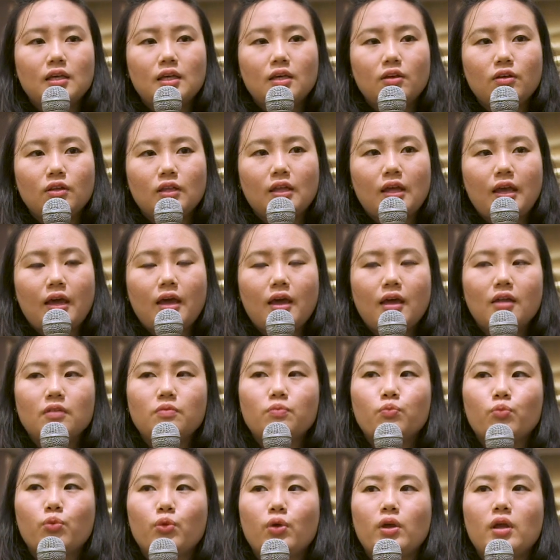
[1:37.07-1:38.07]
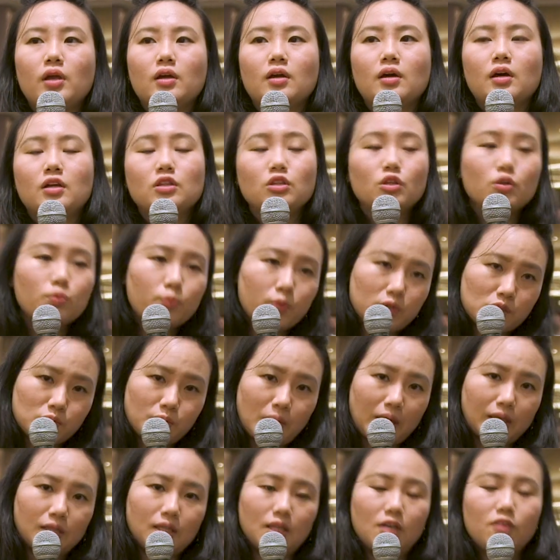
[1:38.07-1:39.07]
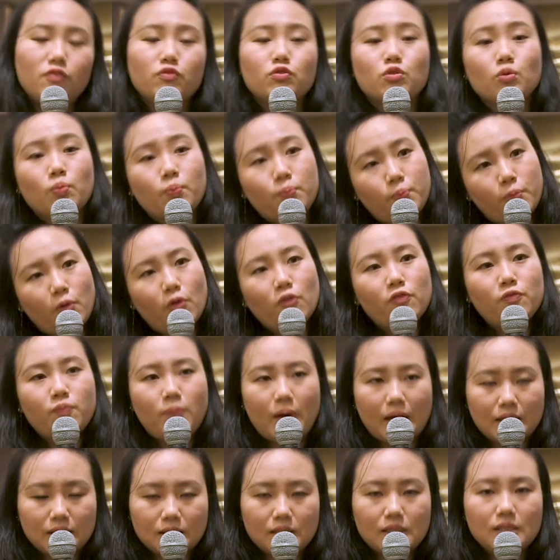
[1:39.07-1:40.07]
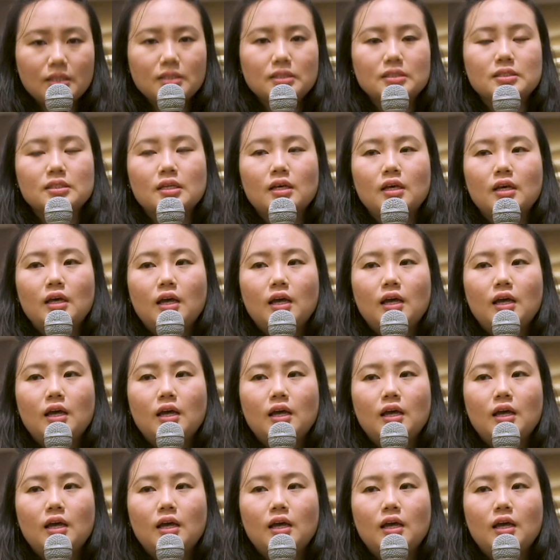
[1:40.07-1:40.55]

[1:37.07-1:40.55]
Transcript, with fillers: it can bring a new perspective to both parties